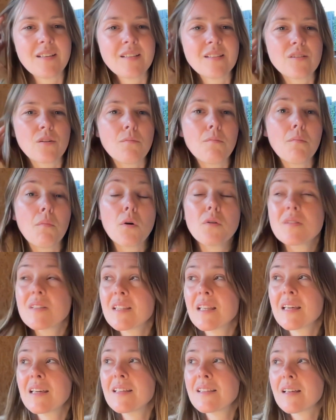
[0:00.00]
So most
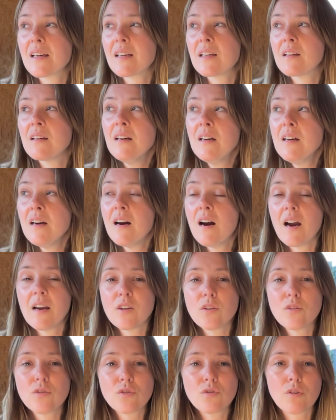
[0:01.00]
things I
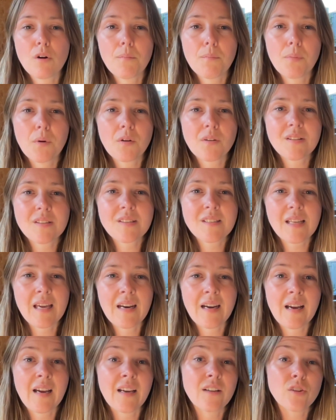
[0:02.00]
use Dropbox, and
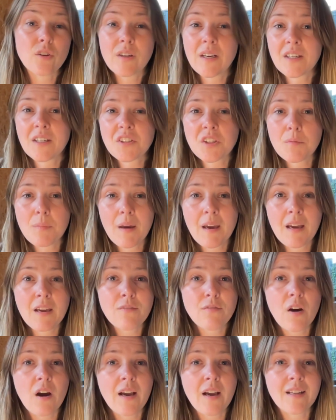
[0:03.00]
I don't actually pay
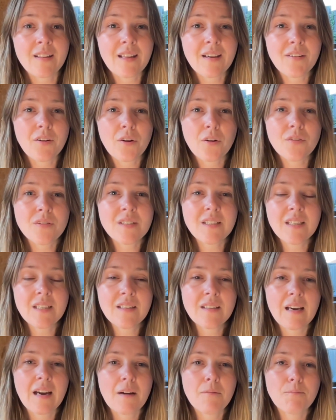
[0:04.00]
for iCloud
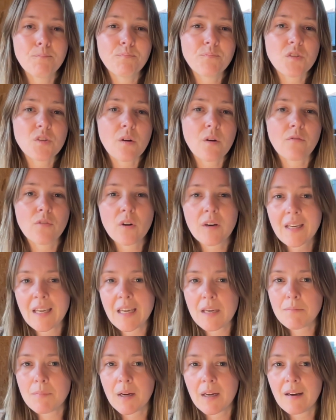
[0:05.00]
hosting, so I've got to
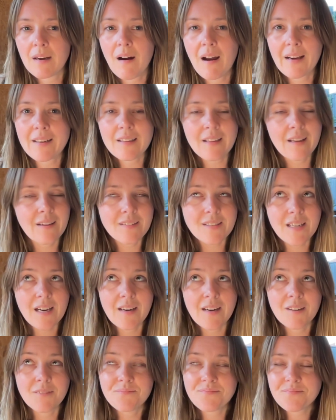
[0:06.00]
keep my iCloud
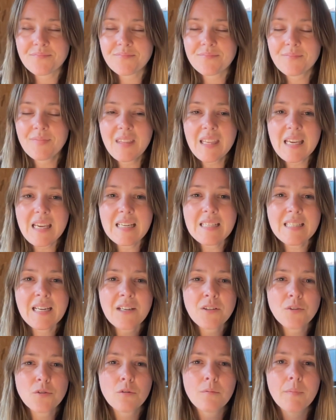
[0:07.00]
data
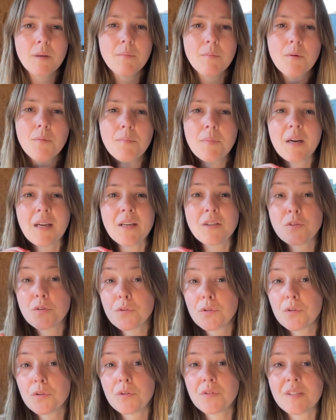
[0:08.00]
down to a minimum, but I do
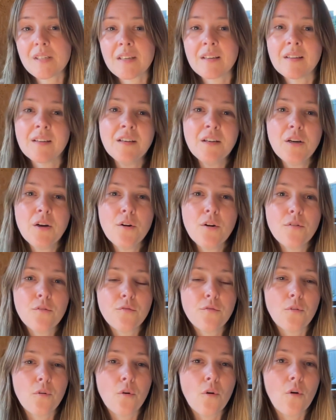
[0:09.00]
use it
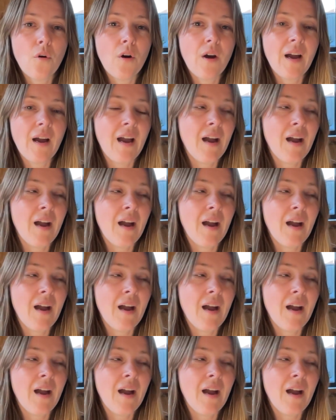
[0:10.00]
for